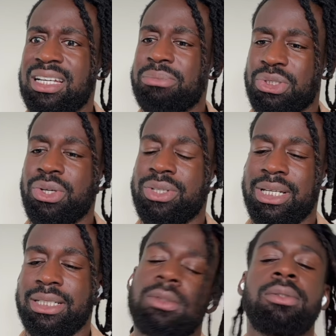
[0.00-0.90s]
I'm sure you
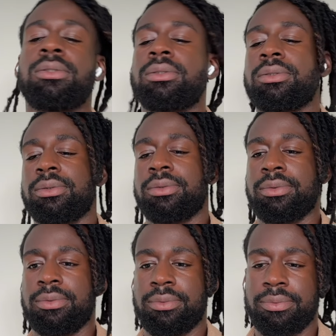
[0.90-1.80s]
did. Thraxans told me
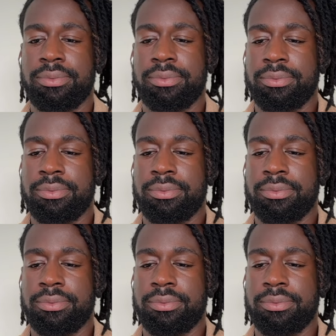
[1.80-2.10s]
that they needed my